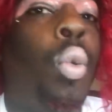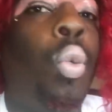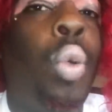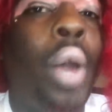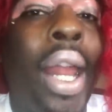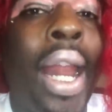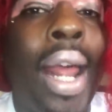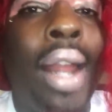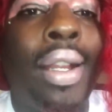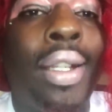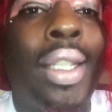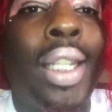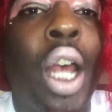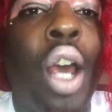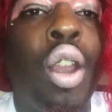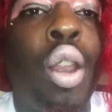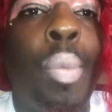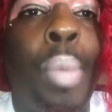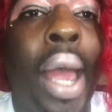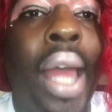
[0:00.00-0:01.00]
What I
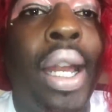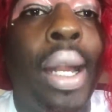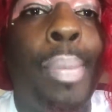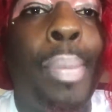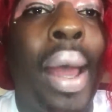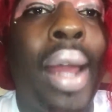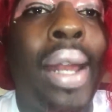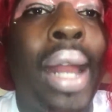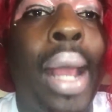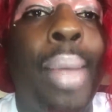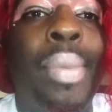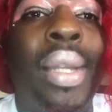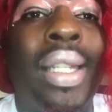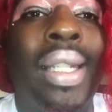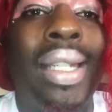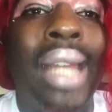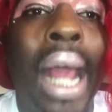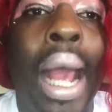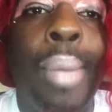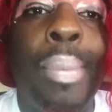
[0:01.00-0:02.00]
told you about that, my name
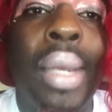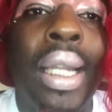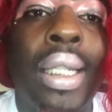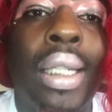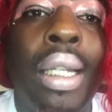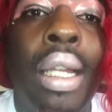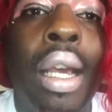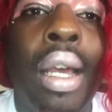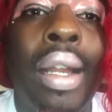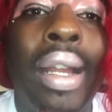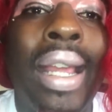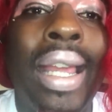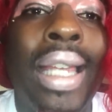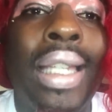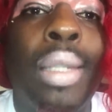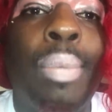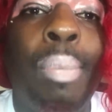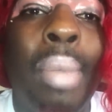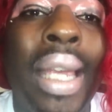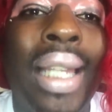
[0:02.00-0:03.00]
is not Miss Linda,
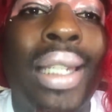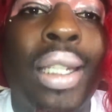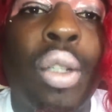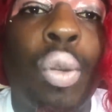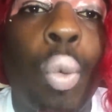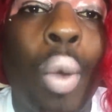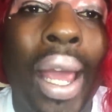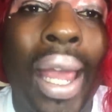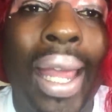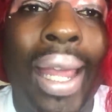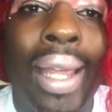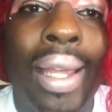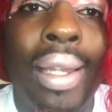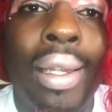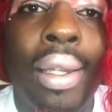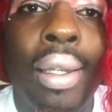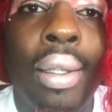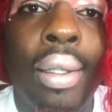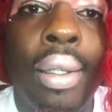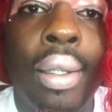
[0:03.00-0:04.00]
it's Miss Sweet.
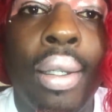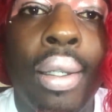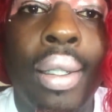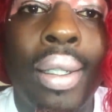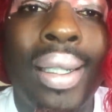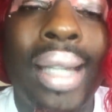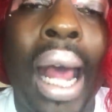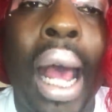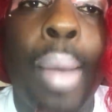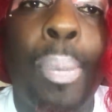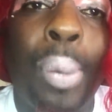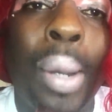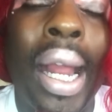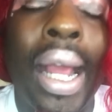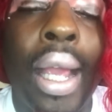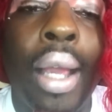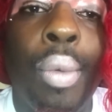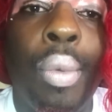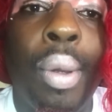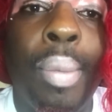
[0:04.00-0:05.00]
Stop
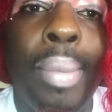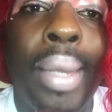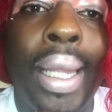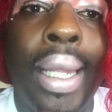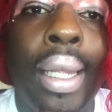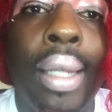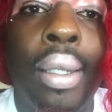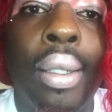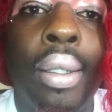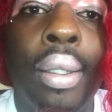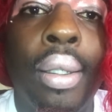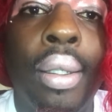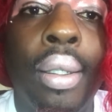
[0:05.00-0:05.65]
playing with me.